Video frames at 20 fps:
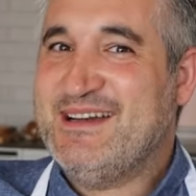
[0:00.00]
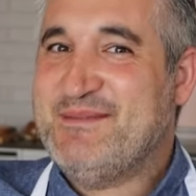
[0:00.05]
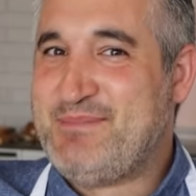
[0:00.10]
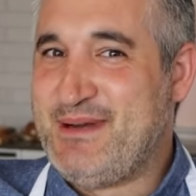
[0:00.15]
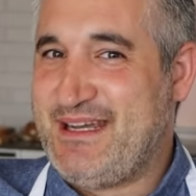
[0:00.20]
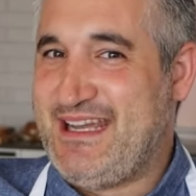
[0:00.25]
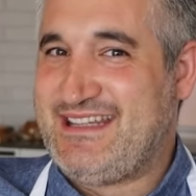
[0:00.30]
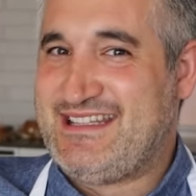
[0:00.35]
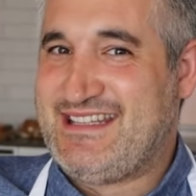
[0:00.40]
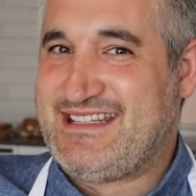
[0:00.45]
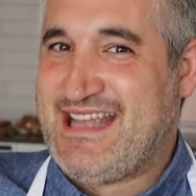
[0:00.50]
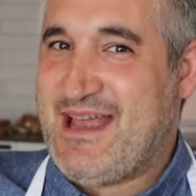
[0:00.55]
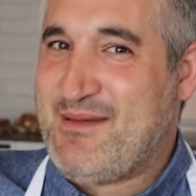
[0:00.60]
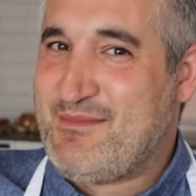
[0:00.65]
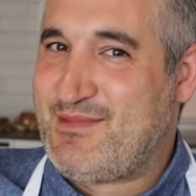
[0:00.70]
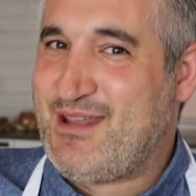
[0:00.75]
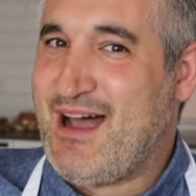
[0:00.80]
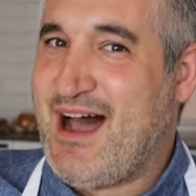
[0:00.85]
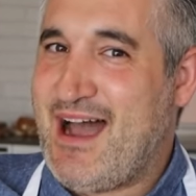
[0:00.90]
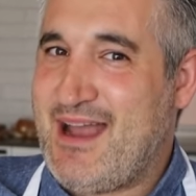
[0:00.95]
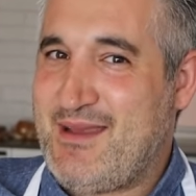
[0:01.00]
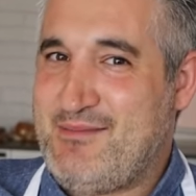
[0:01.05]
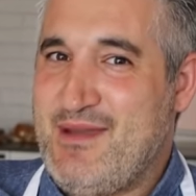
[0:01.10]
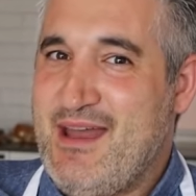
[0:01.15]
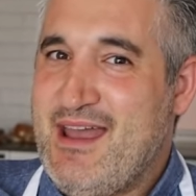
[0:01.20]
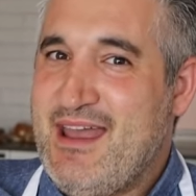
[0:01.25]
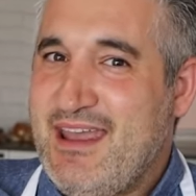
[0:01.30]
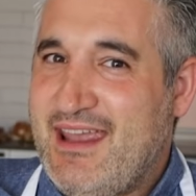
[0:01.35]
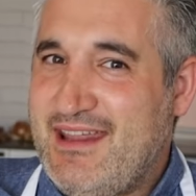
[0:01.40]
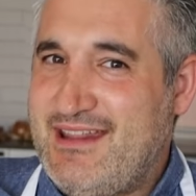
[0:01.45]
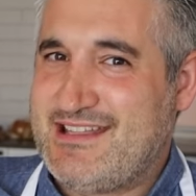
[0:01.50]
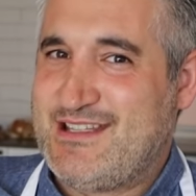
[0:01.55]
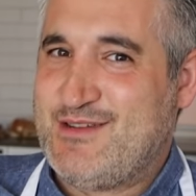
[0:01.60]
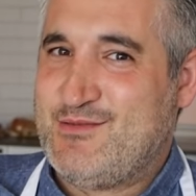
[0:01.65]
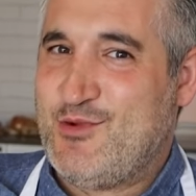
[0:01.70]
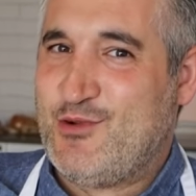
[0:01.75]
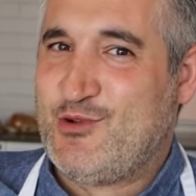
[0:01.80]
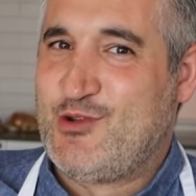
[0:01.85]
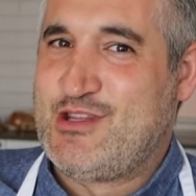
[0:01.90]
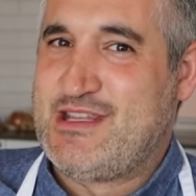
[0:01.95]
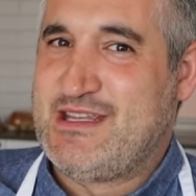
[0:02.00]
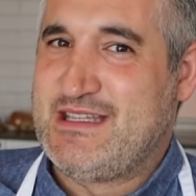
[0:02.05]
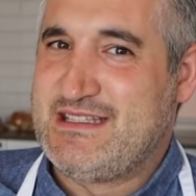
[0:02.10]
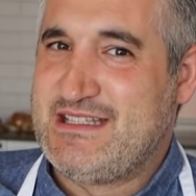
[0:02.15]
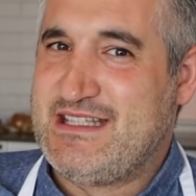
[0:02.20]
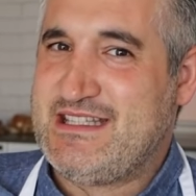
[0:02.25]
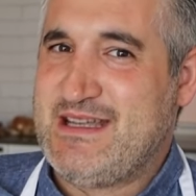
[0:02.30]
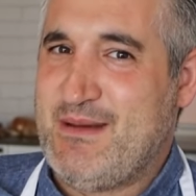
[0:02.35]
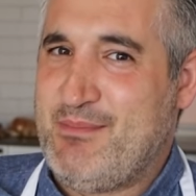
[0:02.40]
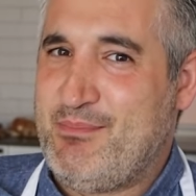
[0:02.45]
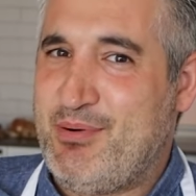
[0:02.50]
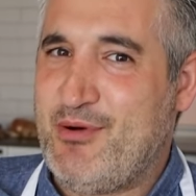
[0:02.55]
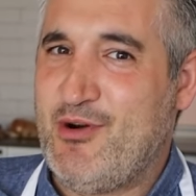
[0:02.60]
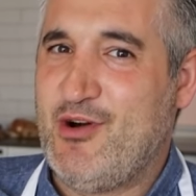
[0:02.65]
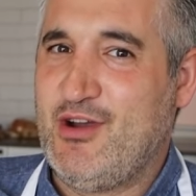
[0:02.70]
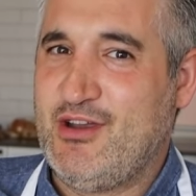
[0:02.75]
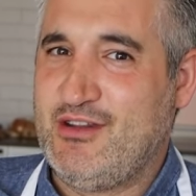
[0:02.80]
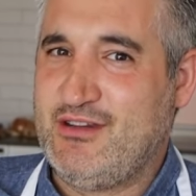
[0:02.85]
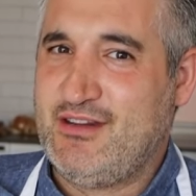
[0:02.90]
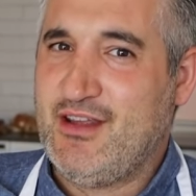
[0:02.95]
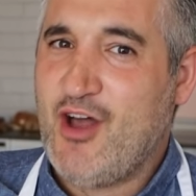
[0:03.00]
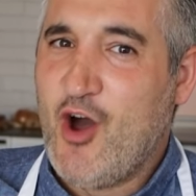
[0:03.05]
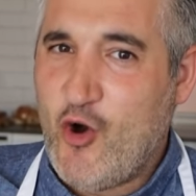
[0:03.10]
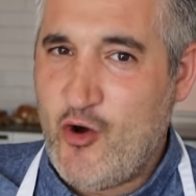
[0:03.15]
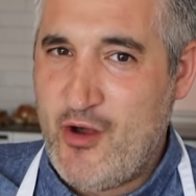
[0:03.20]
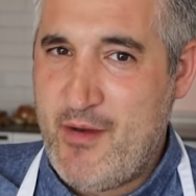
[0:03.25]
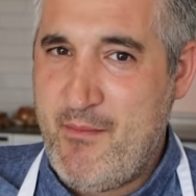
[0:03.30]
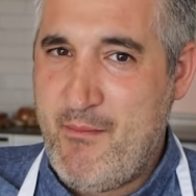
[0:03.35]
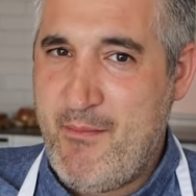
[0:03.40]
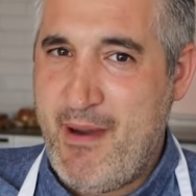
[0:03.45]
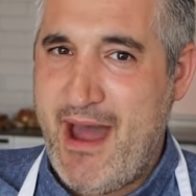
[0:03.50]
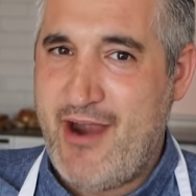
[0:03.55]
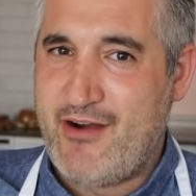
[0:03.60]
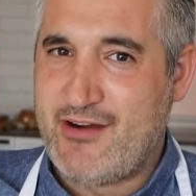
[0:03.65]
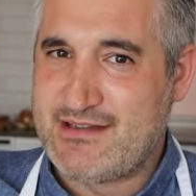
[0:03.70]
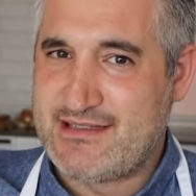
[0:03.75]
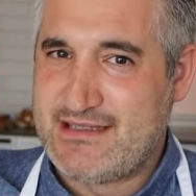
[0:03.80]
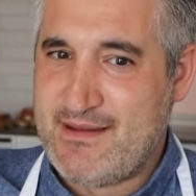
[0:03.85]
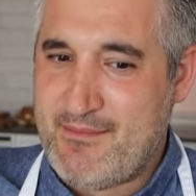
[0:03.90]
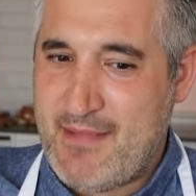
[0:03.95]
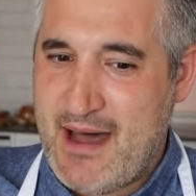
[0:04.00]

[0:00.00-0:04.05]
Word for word: but at the same time, he doesn't want to disappoint or embarrass the